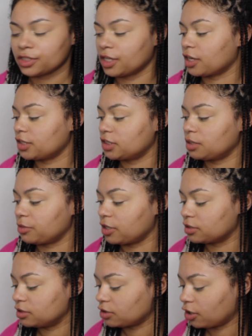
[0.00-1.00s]
I got this at
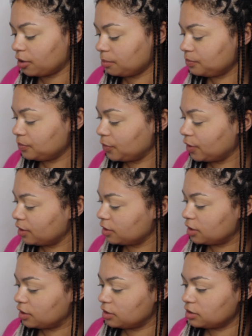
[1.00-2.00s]
BoxyCharm.
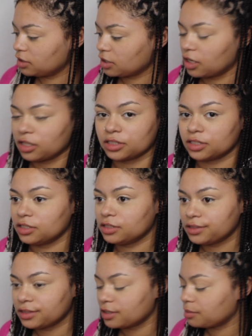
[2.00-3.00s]
And these are the
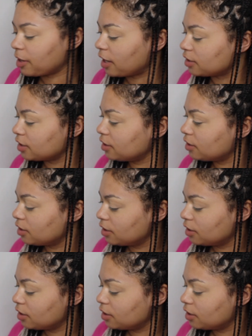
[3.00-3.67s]
colors in the palette.